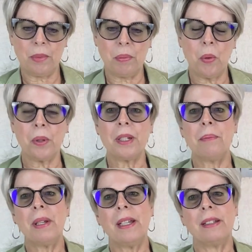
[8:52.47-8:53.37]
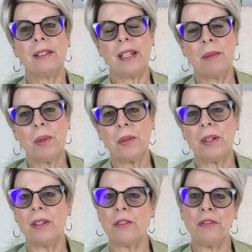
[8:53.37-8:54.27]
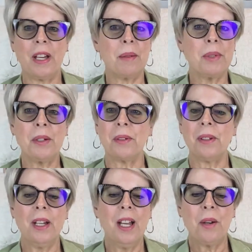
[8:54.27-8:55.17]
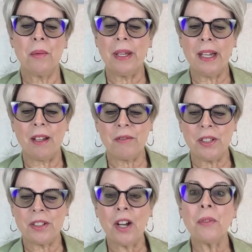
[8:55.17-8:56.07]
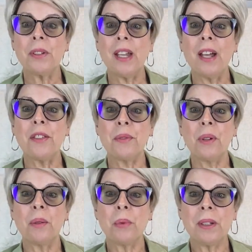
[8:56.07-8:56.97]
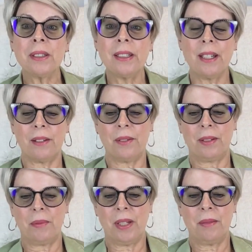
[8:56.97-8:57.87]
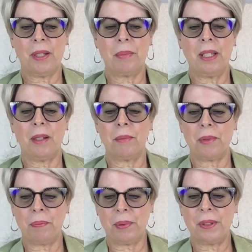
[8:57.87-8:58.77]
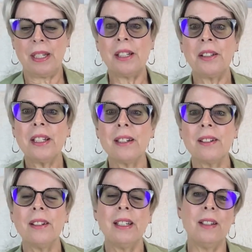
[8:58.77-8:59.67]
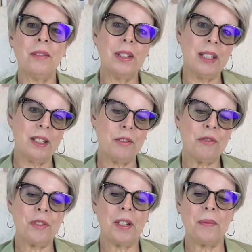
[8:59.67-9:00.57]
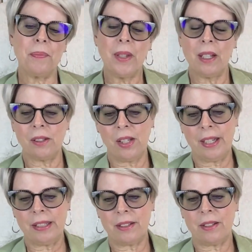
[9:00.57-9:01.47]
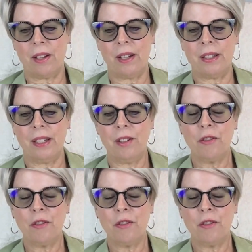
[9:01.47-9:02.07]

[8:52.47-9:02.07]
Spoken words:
reported being scapegoated in their family, or we have discovered that through our work together. Sometimes that becomes pretty clear, even if the client's not